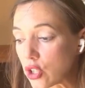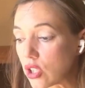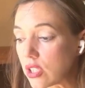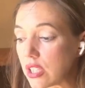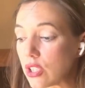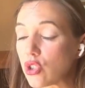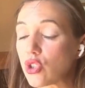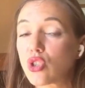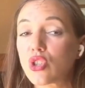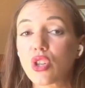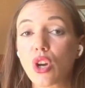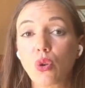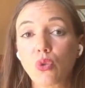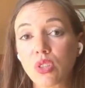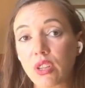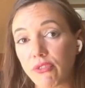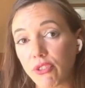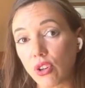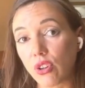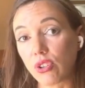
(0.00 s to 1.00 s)
as it's so
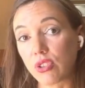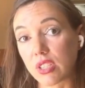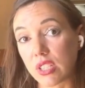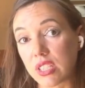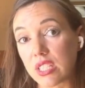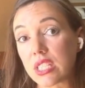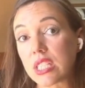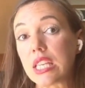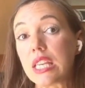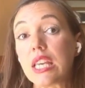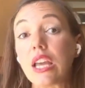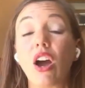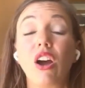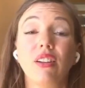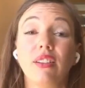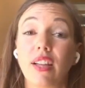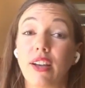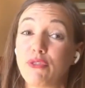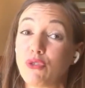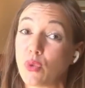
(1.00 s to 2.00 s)
difficult to see our
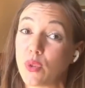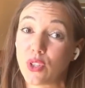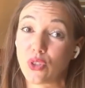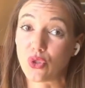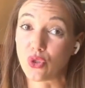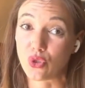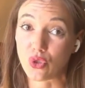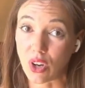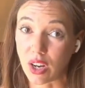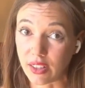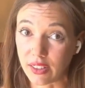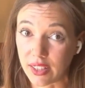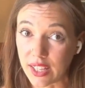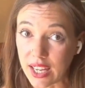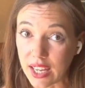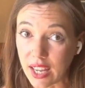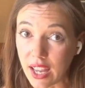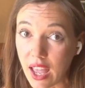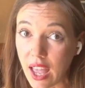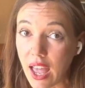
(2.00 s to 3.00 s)
loved ones
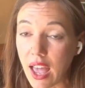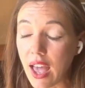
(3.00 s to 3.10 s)
struggling,